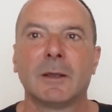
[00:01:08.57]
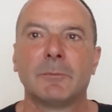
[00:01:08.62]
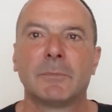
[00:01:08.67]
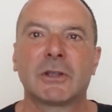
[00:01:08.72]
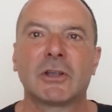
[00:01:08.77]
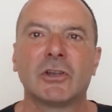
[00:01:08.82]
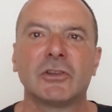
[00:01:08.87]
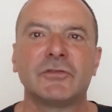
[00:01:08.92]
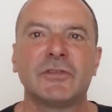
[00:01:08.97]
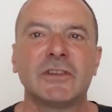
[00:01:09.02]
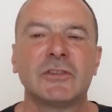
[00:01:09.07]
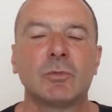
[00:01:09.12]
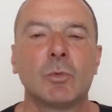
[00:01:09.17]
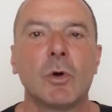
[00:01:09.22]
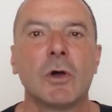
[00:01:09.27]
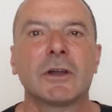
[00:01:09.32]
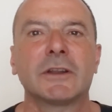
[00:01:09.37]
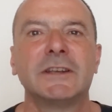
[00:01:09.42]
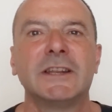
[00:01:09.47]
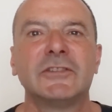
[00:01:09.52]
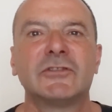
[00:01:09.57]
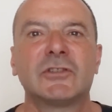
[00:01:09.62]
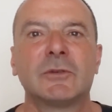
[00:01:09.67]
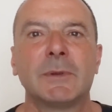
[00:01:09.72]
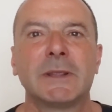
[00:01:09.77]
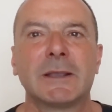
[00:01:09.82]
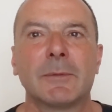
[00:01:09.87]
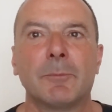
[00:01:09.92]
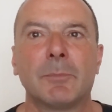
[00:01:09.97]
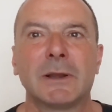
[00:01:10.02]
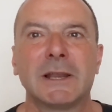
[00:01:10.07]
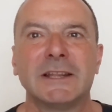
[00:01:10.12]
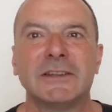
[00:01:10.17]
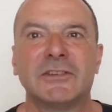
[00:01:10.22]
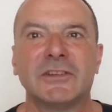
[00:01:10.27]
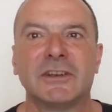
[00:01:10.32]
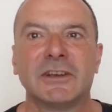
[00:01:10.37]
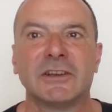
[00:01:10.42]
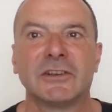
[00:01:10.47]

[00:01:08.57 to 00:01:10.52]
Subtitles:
Because this work needs to be completed